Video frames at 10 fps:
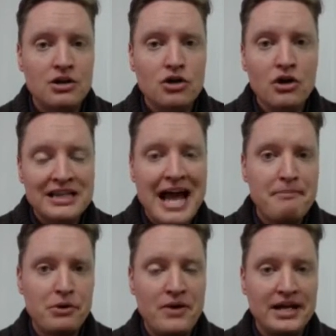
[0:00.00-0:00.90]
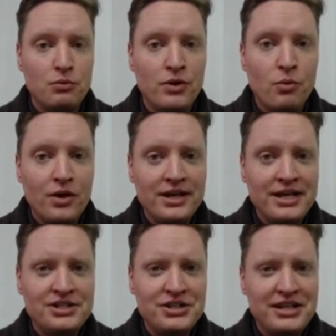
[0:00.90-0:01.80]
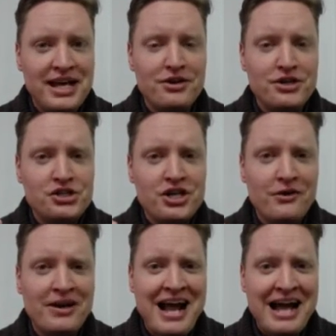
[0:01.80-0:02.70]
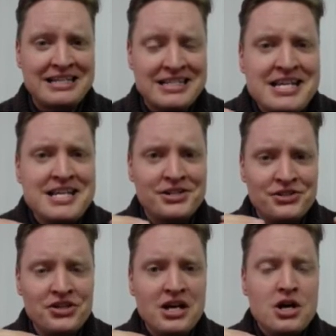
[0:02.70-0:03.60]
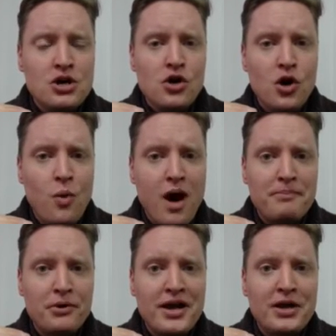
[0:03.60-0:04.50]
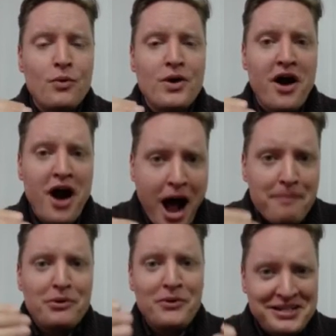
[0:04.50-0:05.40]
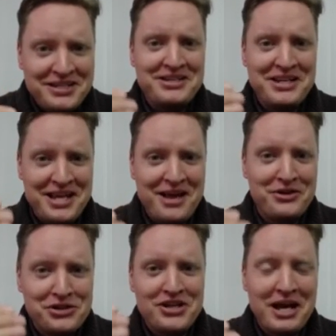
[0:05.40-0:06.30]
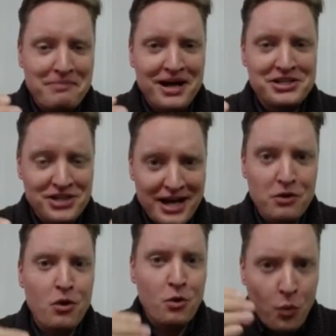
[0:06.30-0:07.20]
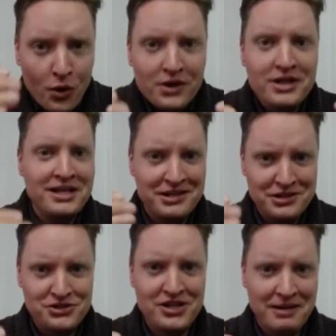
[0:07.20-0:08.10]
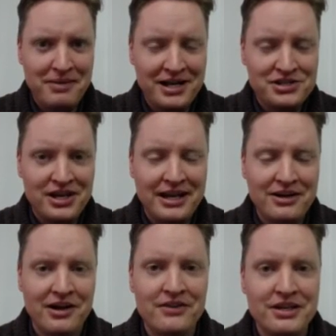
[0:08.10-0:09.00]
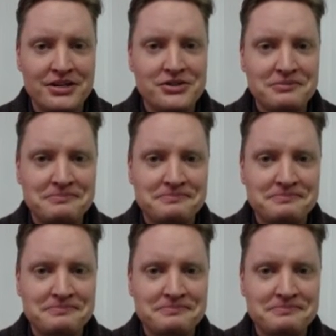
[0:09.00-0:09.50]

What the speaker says: Collaborate. We're working together, sharing ideas. Cooperate. We are operating together side by side or working side by side on this.